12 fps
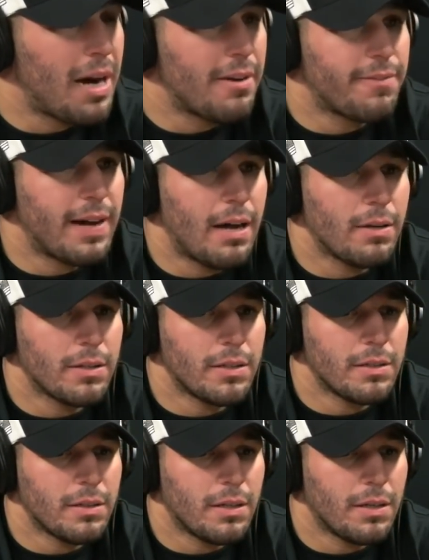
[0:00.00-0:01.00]
Mike
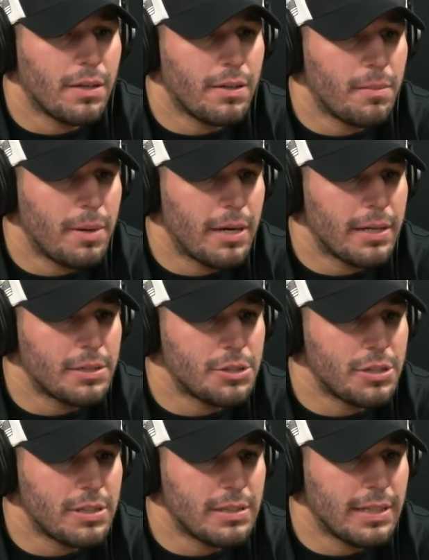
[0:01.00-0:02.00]
Fowler, another American
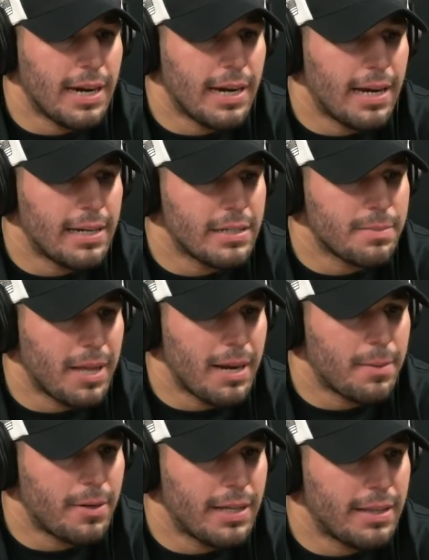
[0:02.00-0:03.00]
jiu-jitsu guy, got his
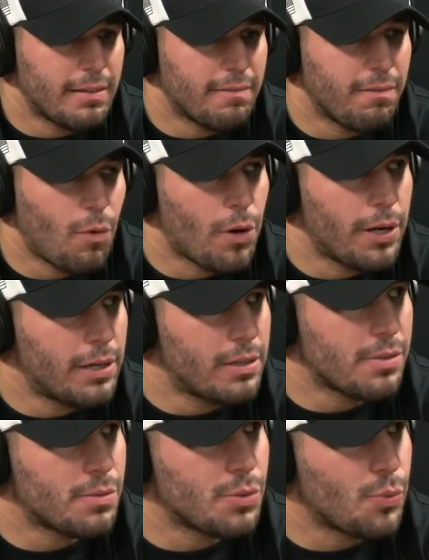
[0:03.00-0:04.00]
black belt, I think, in 4
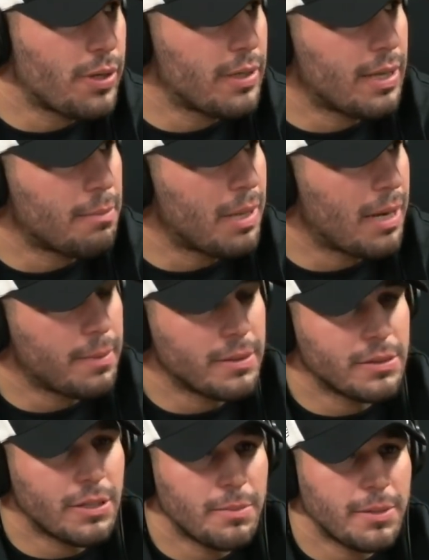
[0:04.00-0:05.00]
years and was winning like black
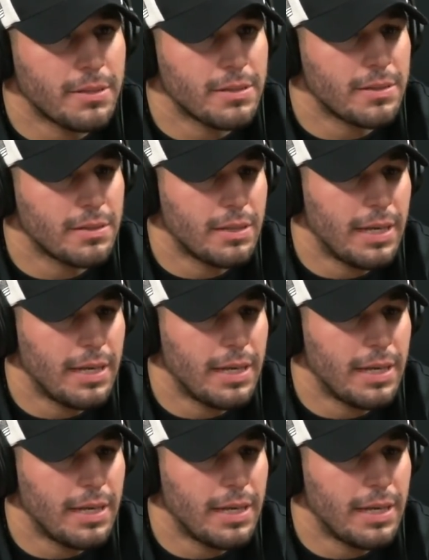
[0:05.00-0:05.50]
belt tournaments.